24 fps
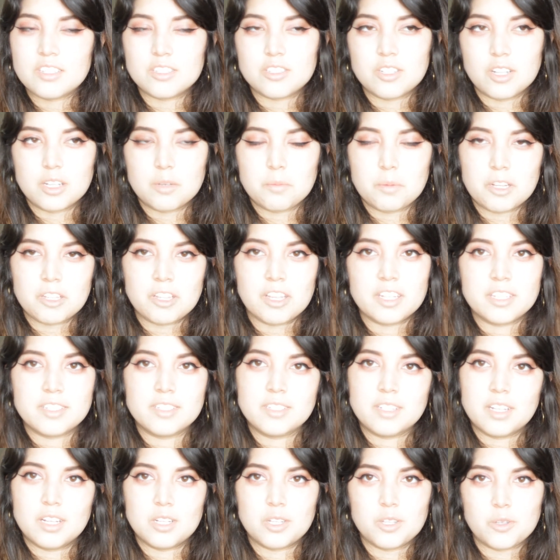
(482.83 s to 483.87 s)
They're talking about like
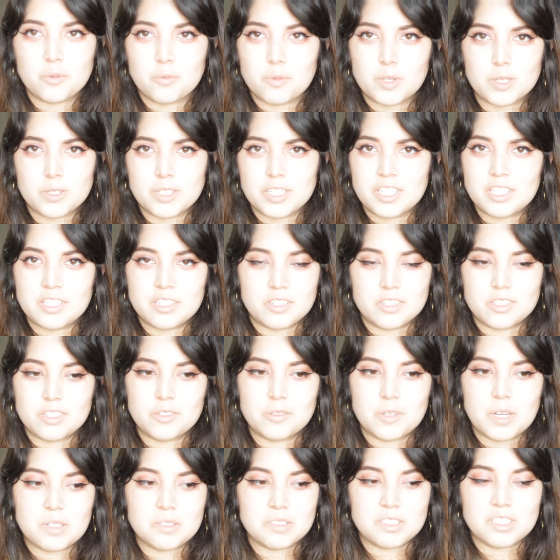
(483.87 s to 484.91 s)
a new building or
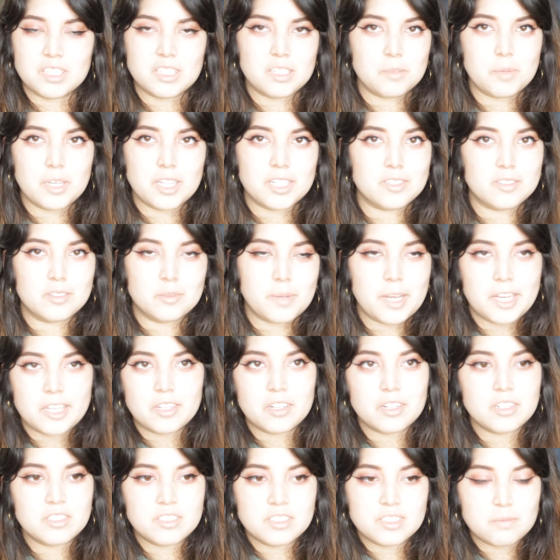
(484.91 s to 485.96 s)
new house that they made in the
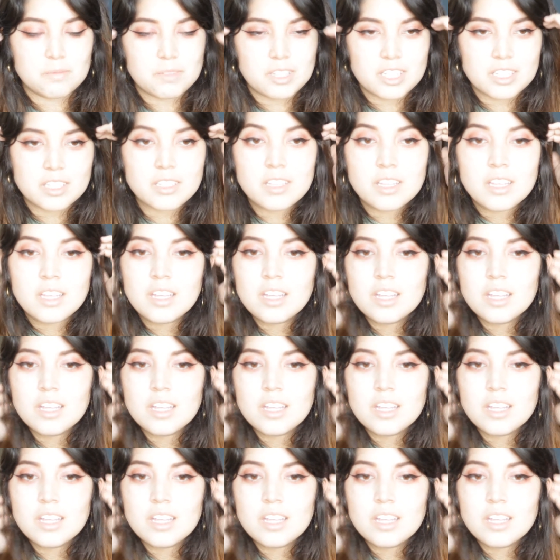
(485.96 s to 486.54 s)
backyard or something.